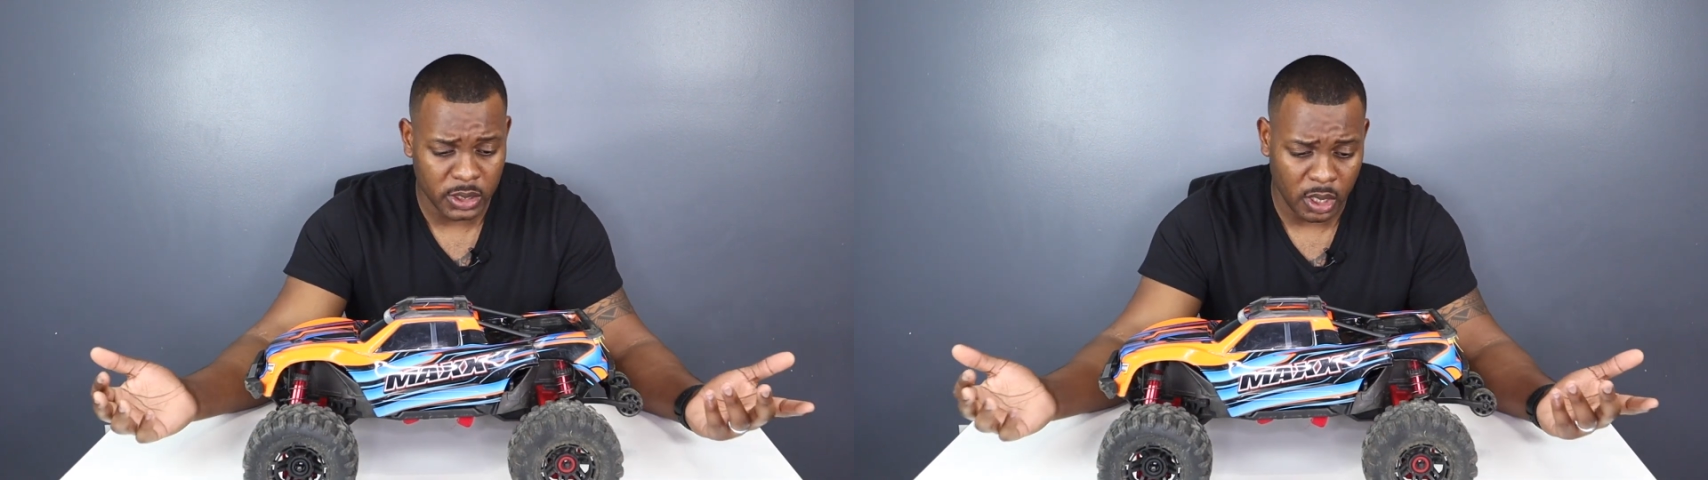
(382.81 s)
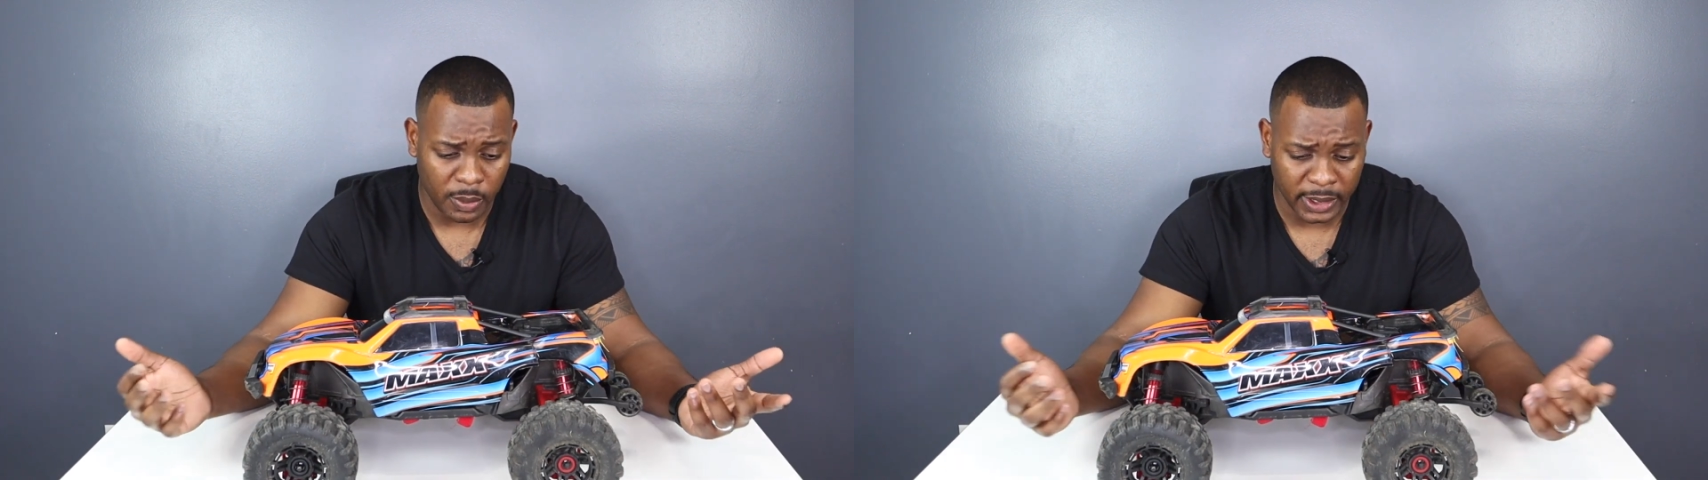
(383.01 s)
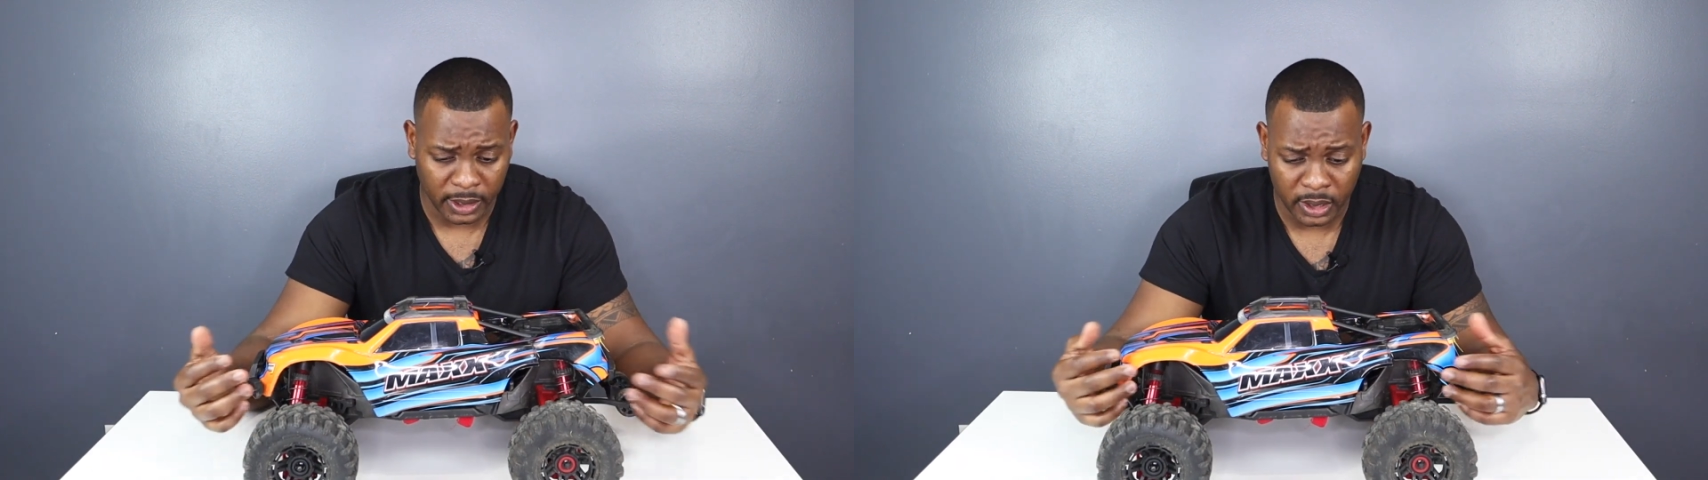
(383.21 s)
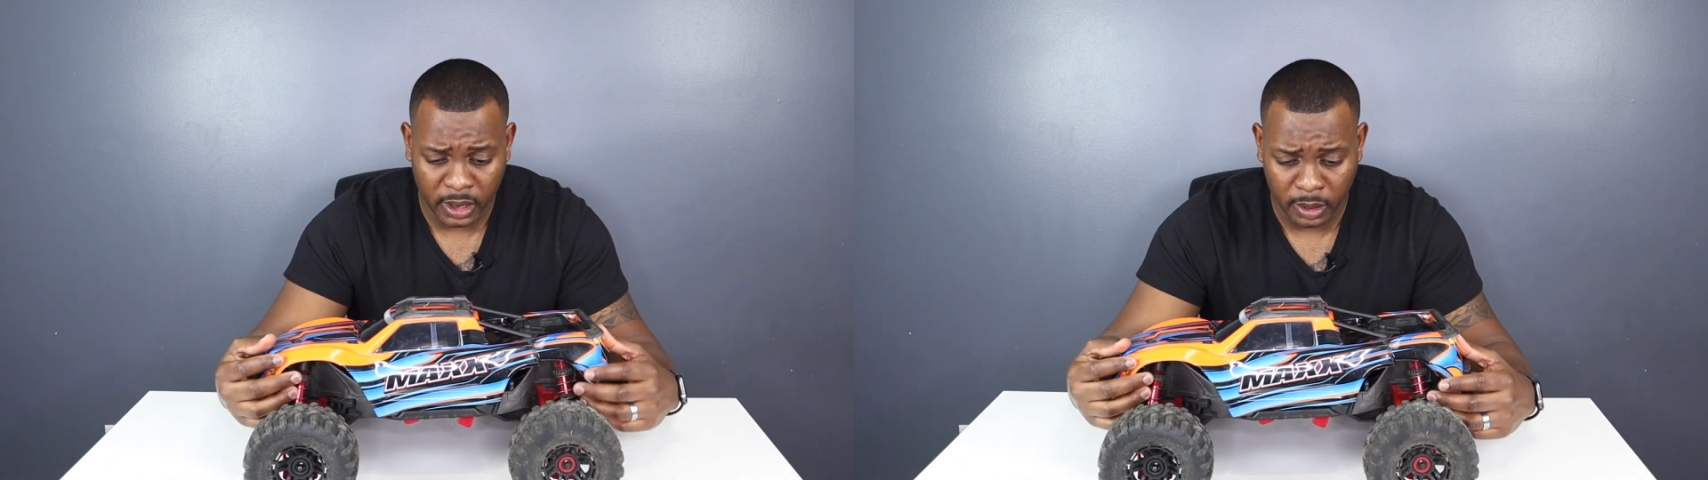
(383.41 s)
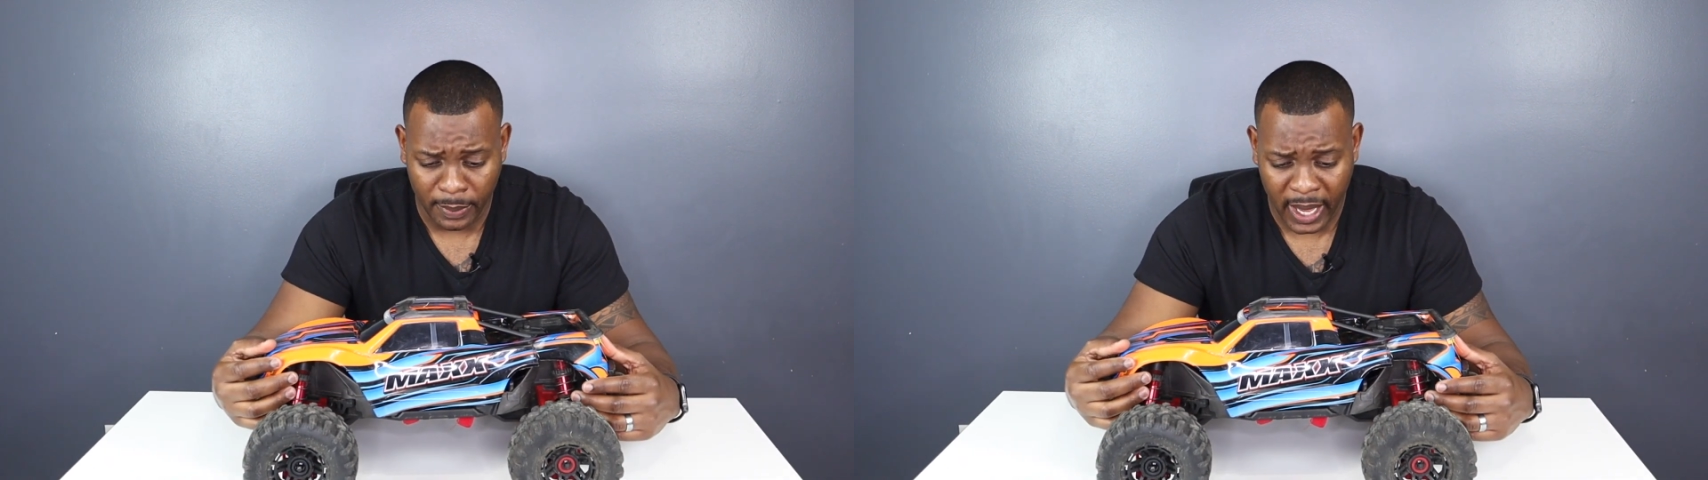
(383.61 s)
I talk about the good
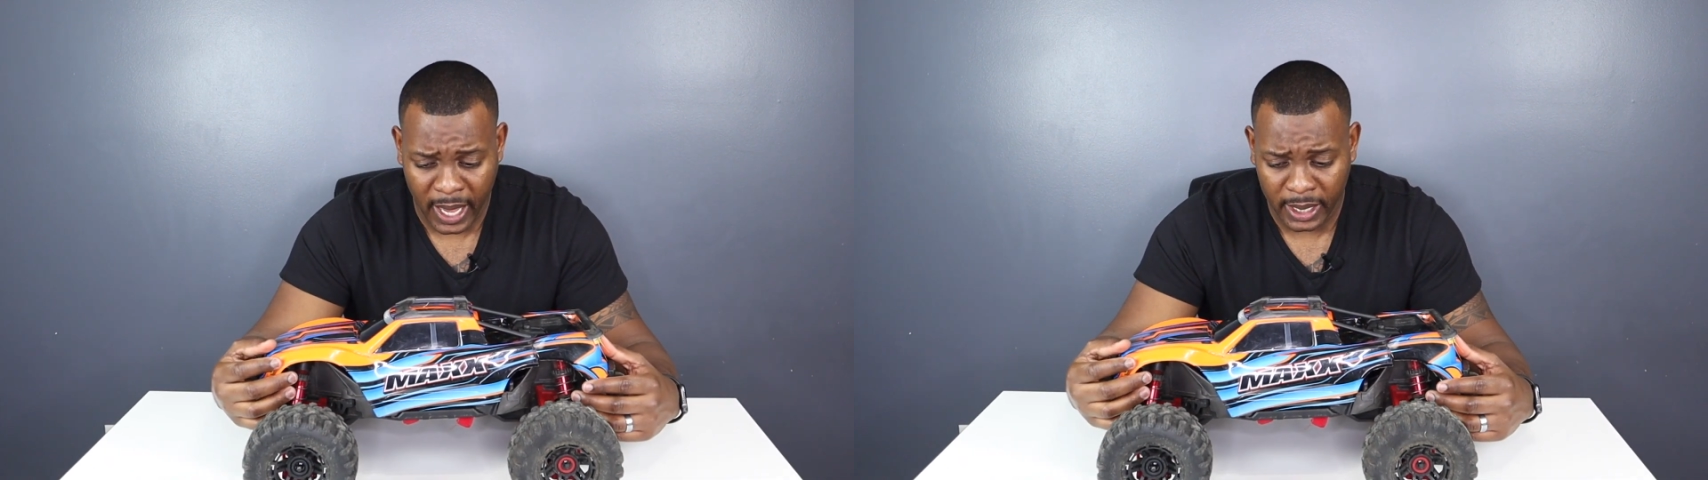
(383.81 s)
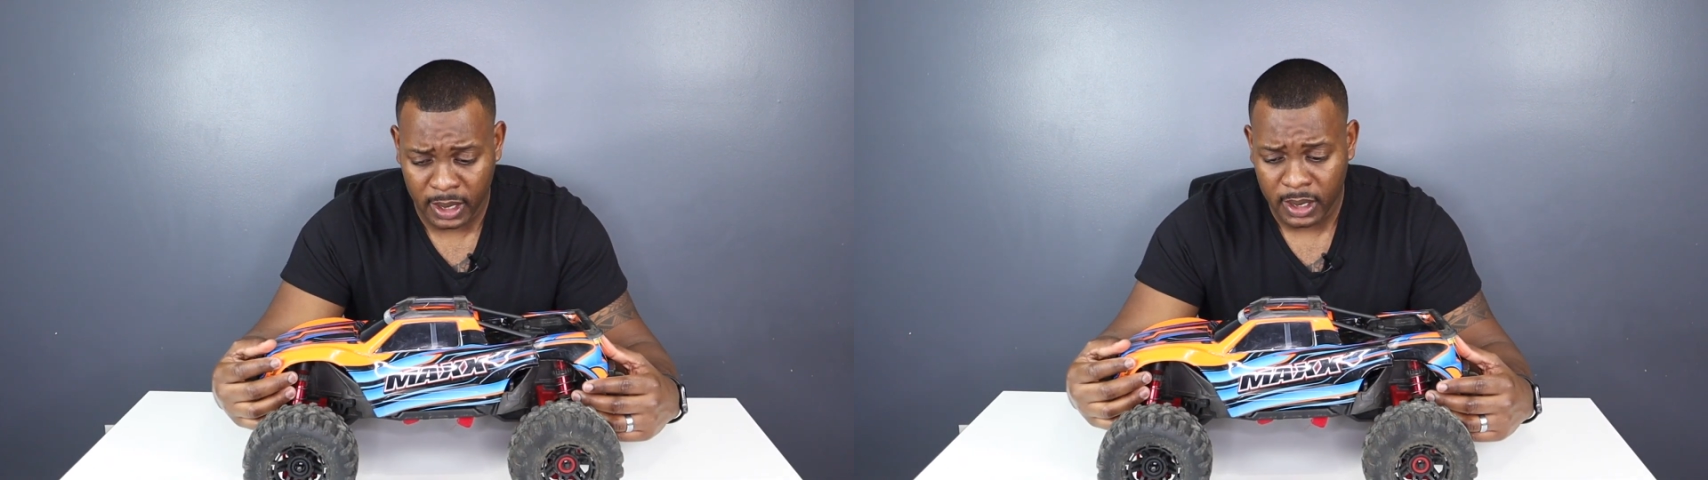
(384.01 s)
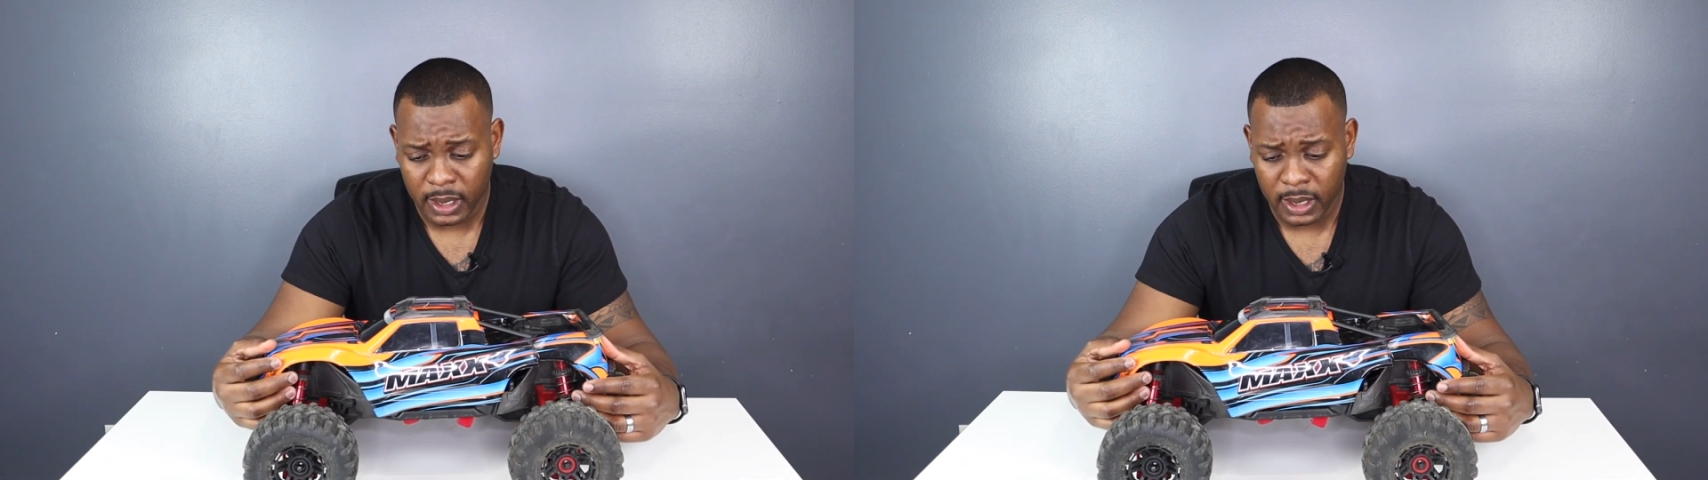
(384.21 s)
and the bad,